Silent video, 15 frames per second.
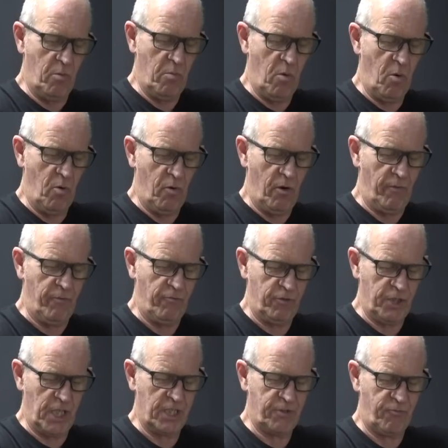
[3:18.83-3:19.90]
and more of
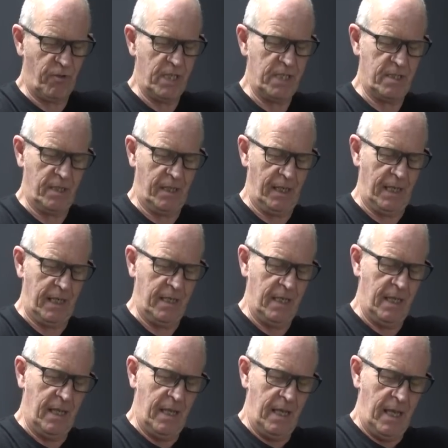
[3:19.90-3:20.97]
just recently,
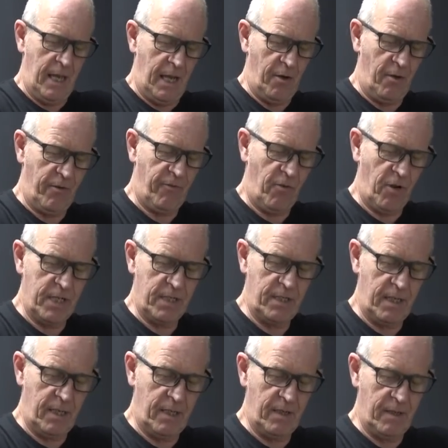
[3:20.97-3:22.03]
and I find
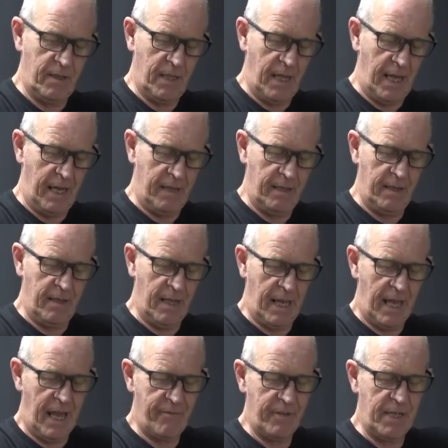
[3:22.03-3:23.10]
that
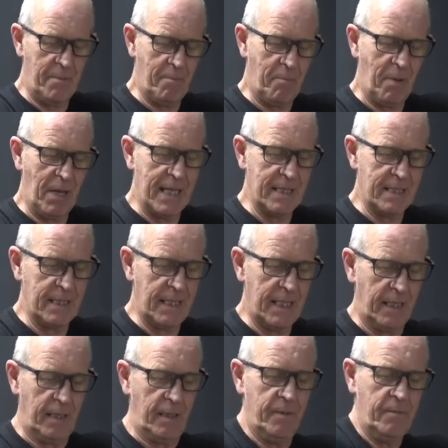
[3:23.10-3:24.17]
having it blended
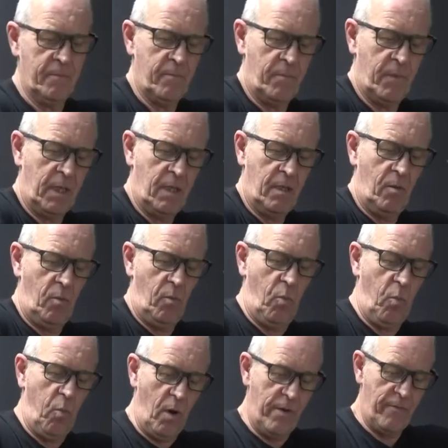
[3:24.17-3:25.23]
in
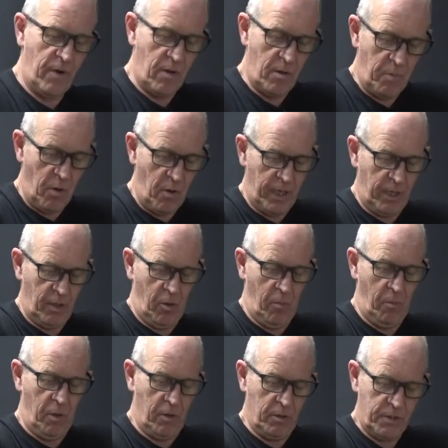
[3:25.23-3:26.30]
with our potting
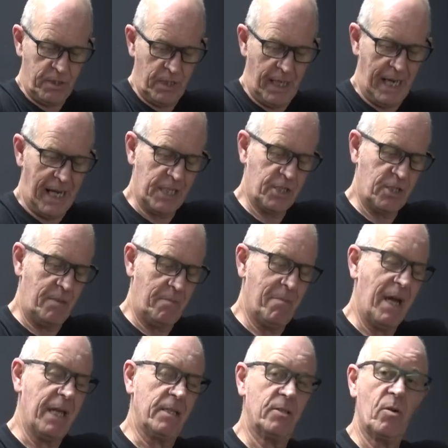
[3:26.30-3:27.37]
compost, it actually
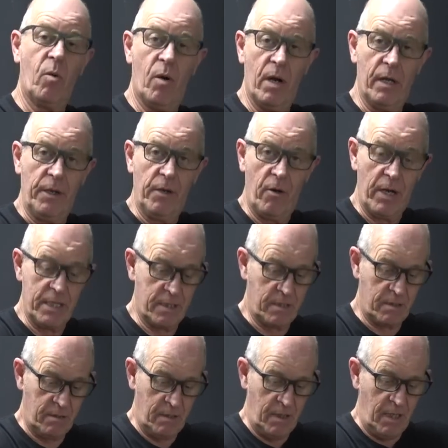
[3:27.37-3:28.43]
makes quite a
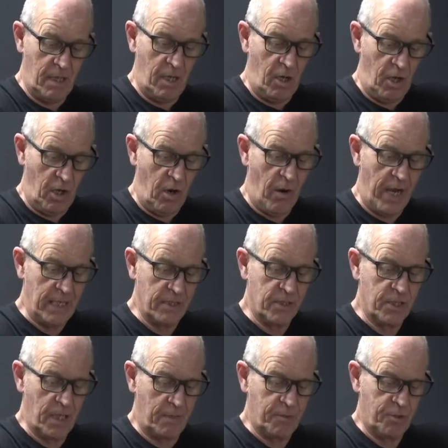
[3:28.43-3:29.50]
nice light
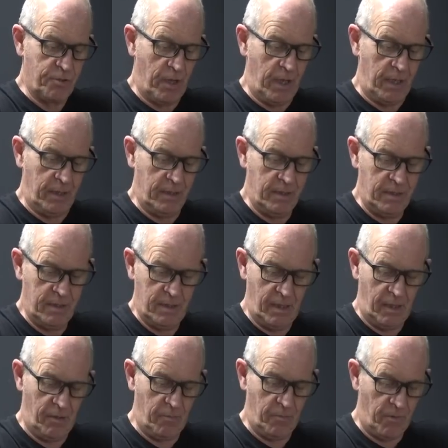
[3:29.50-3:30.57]
substrate,
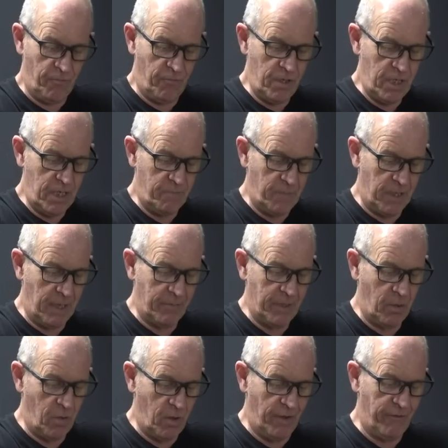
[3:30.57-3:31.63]
and I'm really becoming
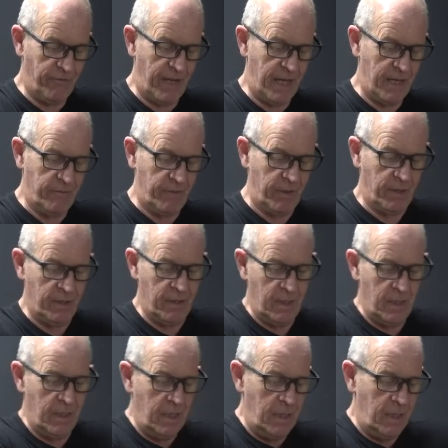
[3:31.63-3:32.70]
quite a fan of it.
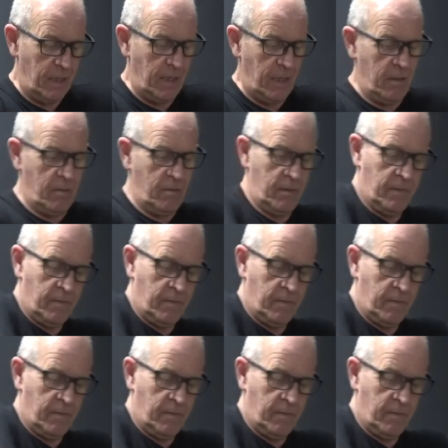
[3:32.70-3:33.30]
Now,